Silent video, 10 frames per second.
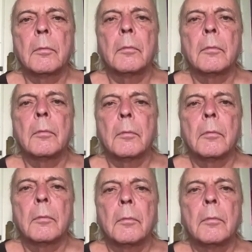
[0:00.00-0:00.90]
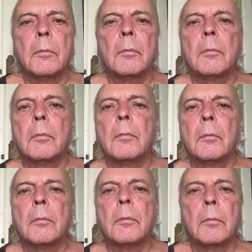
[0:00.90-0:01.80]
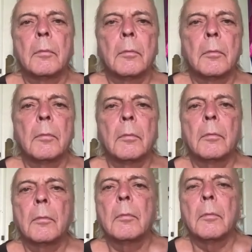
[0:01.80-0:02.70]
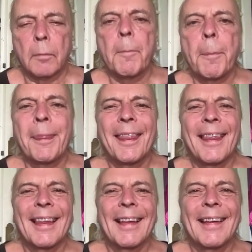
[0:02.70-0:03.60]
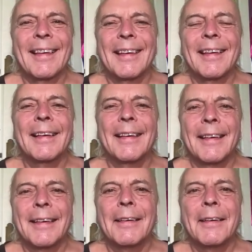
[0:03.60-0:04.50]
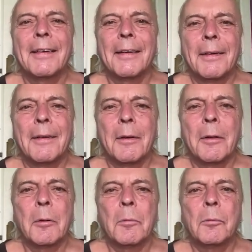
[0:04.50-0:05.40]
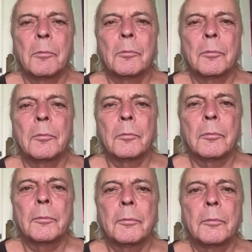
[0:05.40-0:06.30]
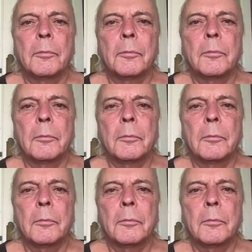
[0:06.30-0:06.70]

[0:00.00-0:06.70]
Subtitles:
The person shown says nothing.